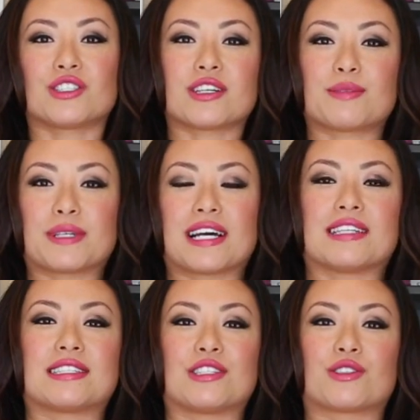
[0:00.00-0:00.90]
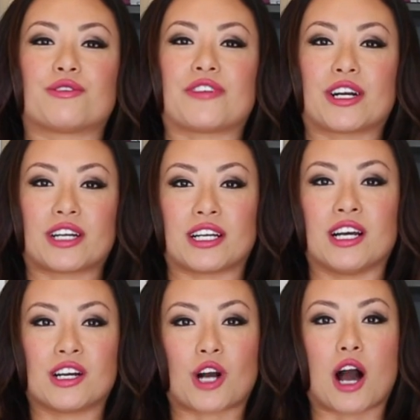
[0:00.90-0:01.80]
Just because these are
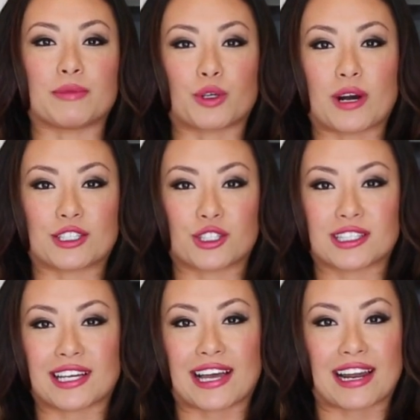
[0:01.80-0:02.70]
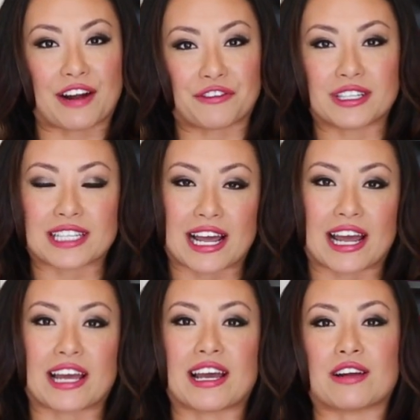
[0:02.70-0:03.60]
very common questions I get every
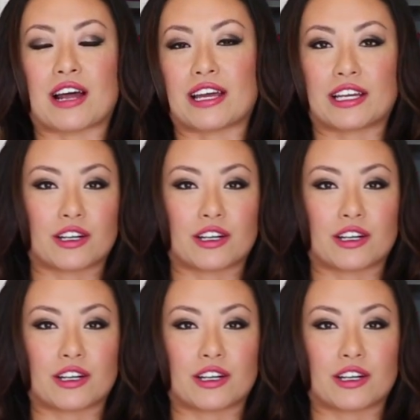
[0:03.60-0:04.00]
day and I